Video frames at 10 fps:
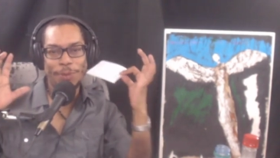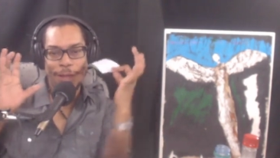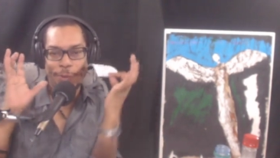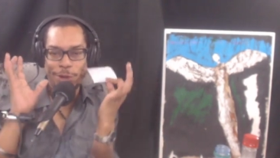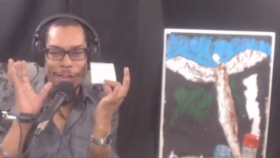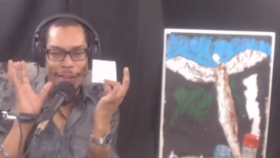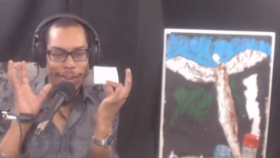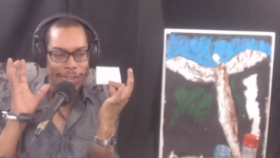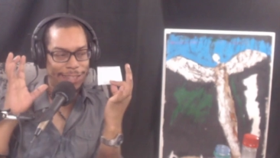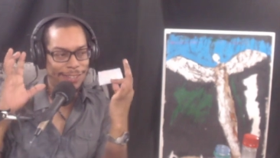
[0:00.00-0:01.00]
like when you, I
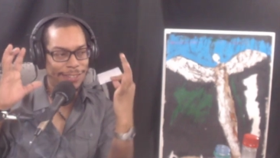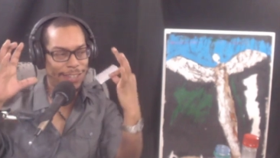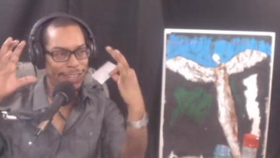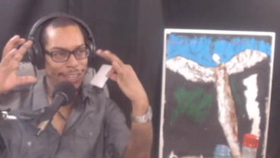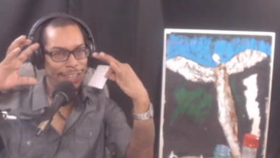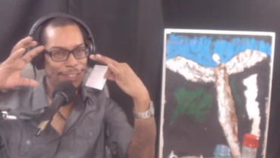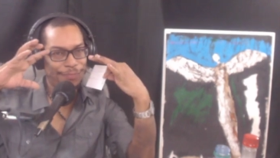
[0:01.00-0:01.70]
like to see